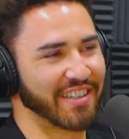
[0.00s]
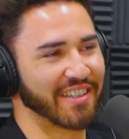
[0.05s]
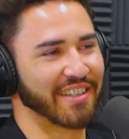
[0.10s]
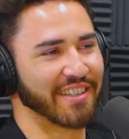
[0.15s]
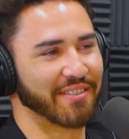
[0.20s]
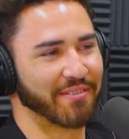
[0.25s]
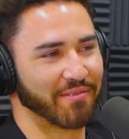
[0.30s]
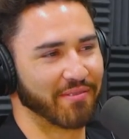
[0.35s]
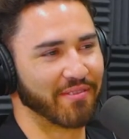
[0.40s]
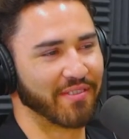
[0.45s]
Necessary,
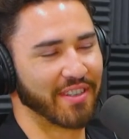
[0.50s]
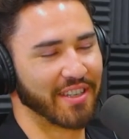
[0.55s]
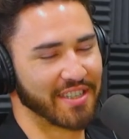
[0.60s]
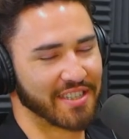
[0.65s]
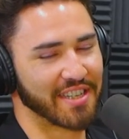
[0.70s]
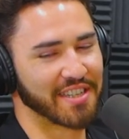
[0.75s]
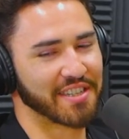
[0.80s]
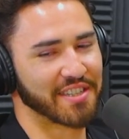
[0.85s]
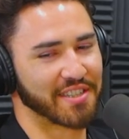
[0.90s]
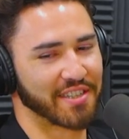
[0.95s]
yeah. Right.
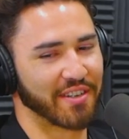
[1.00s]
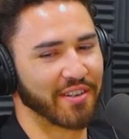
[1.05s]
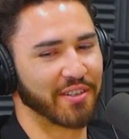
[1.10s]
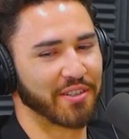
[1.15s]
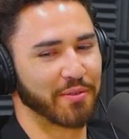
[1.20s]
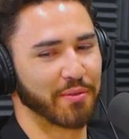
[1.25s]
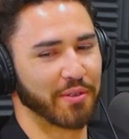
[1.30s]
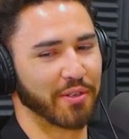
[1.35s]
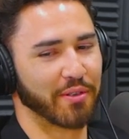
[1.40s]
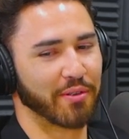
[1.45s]
It's necessary
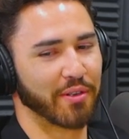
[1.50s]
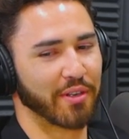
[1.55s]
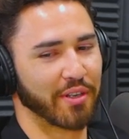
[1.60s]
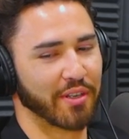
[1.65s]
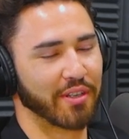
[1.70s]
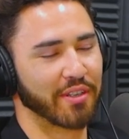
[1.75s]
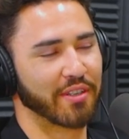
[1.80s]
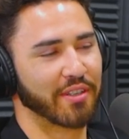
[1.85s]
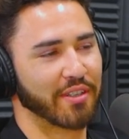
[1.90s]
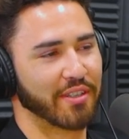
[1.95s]
to a
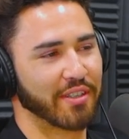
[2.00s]
degree.